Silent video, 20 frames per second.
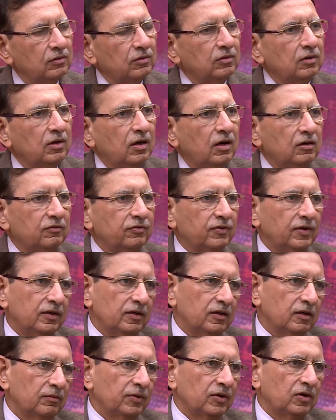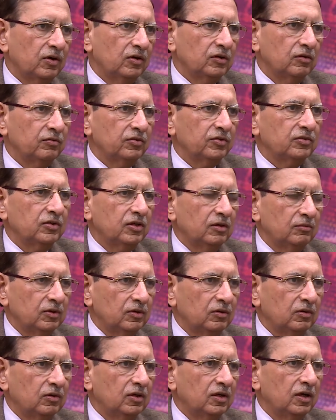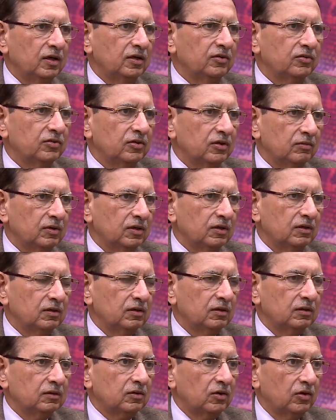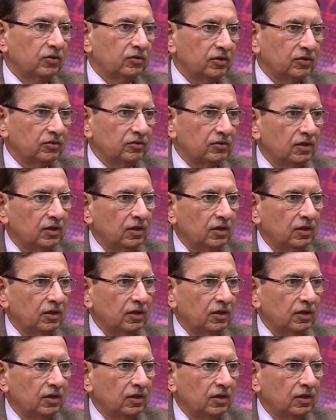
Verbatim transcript: or heart failure because of ischemic or non-ischemic uh, causes